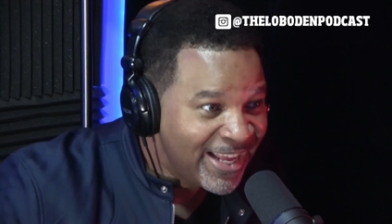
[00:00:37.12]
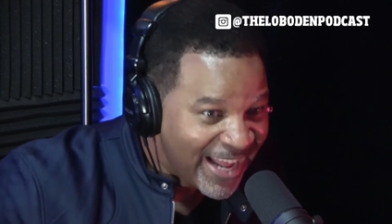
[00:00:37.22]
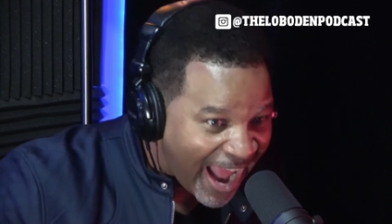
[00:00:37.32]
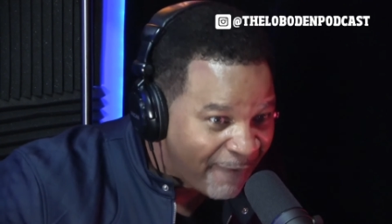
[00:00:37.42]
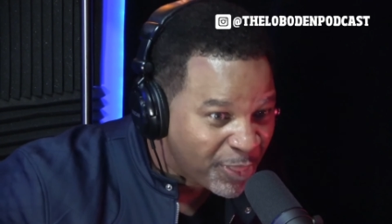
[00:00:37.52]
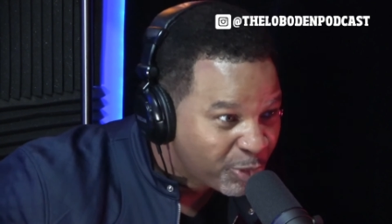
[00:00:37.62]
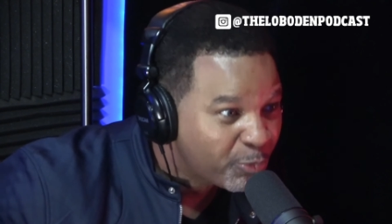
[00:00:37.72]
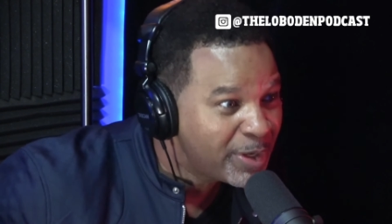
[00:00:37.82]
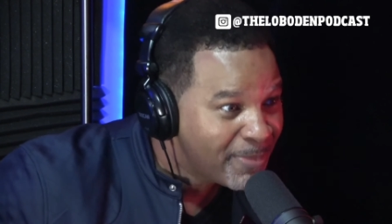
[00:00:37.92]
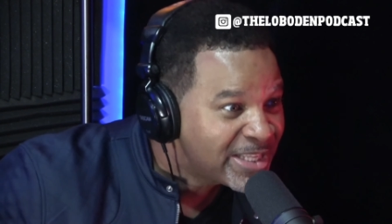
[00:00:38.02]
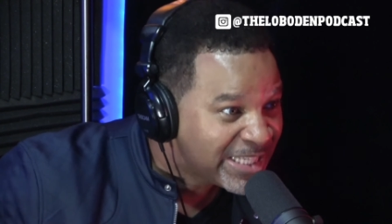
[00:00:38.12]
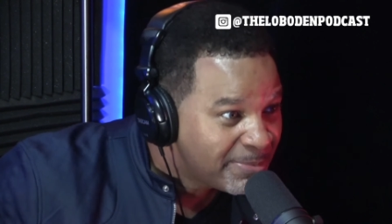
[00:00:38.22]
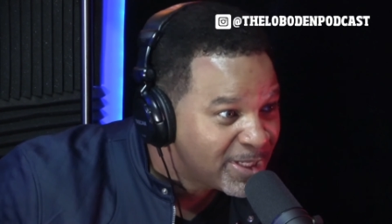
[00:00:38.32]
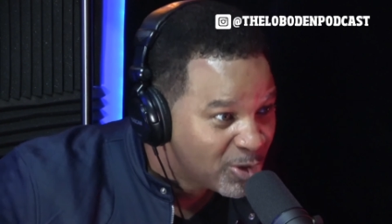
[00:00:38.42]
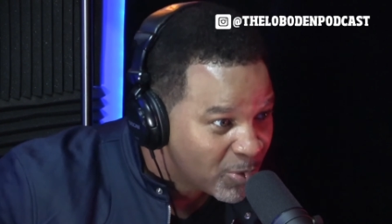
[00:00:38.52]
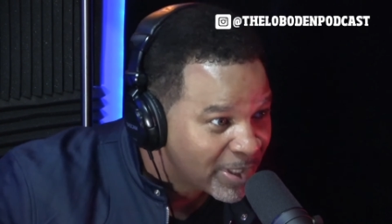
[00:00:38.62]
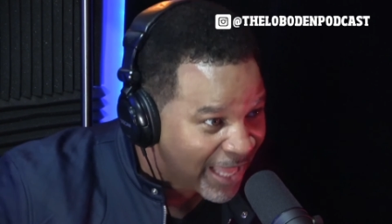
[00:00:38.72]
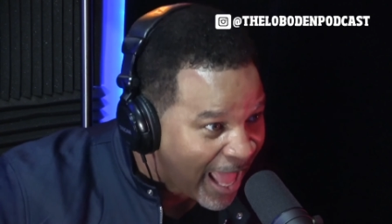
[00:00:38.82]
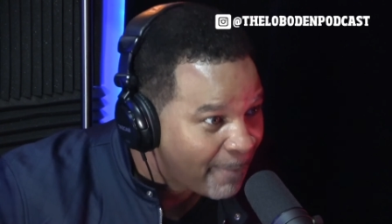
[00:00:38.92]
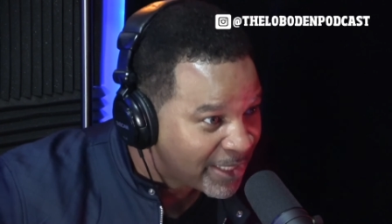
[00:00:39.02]
After three months, he been doing
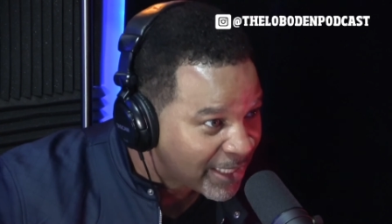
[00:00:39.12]
comedy.